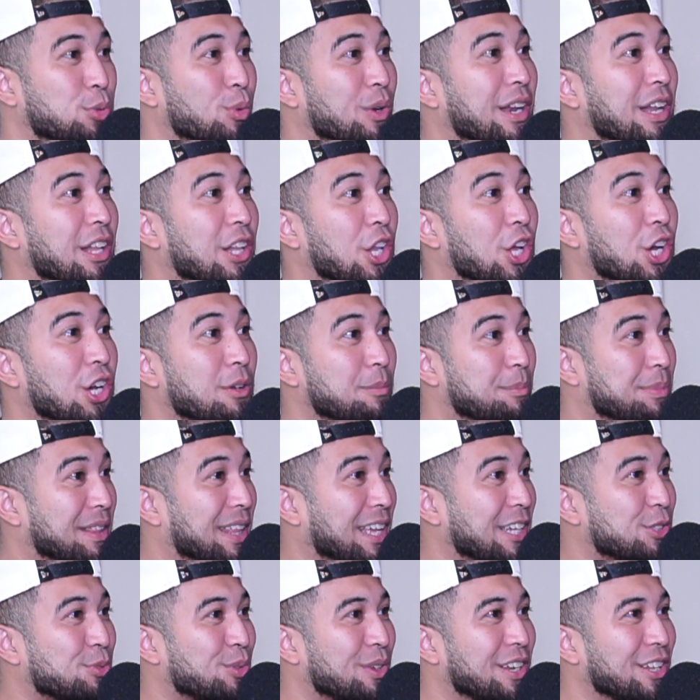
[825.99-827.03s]
That's what it
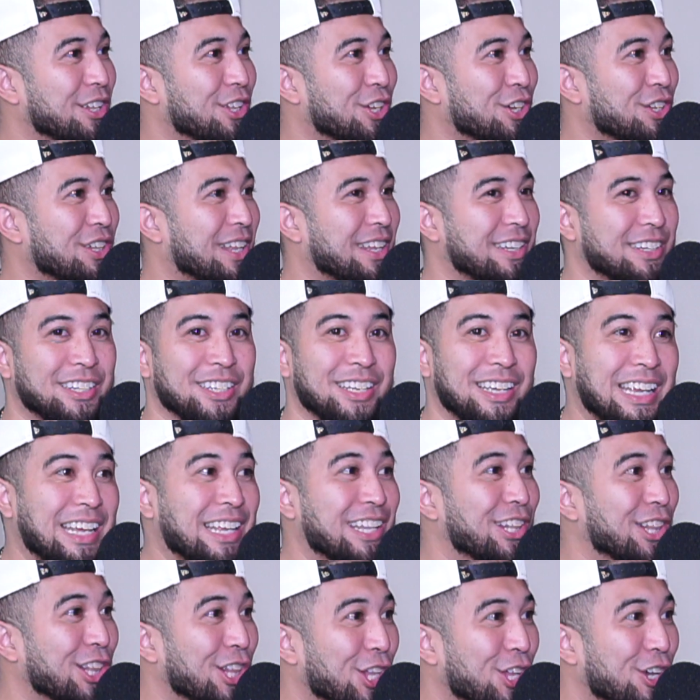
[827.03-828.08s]
looked like.
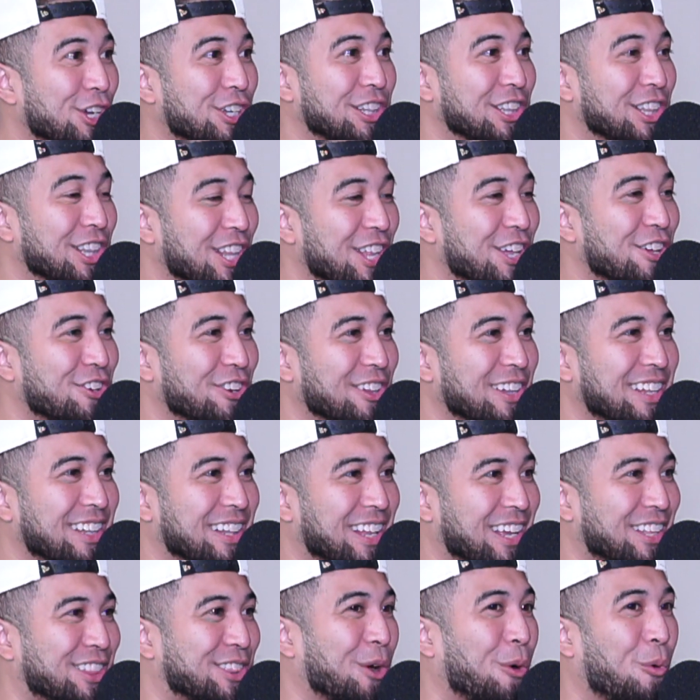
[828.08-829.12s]
It looked literally
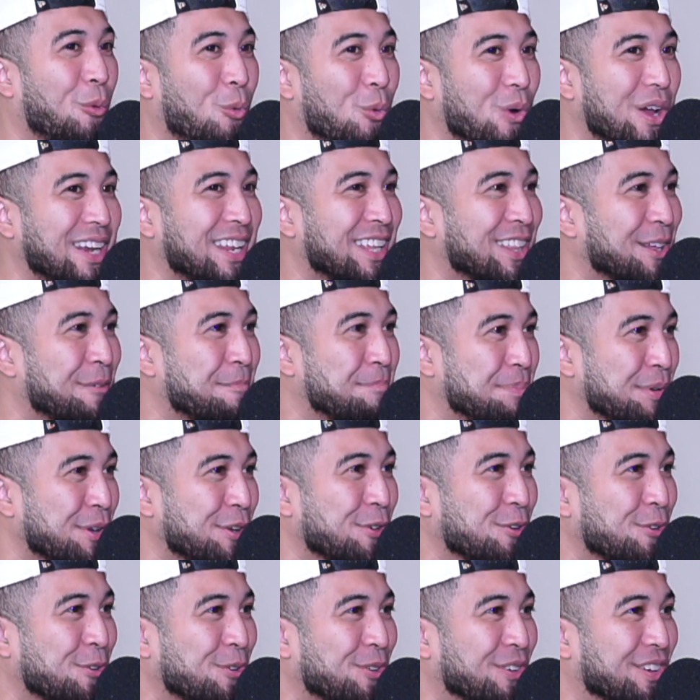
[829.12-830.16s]
like the Winnie the
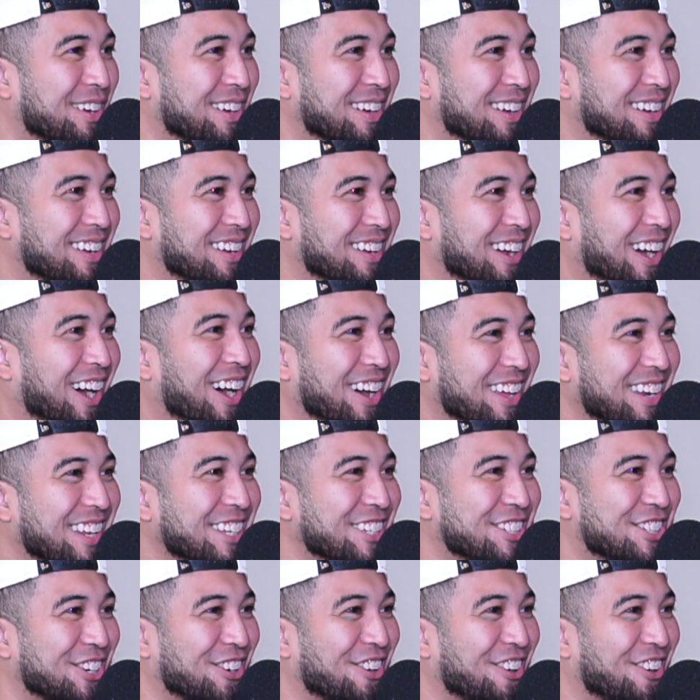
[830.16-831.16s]
Pooh honey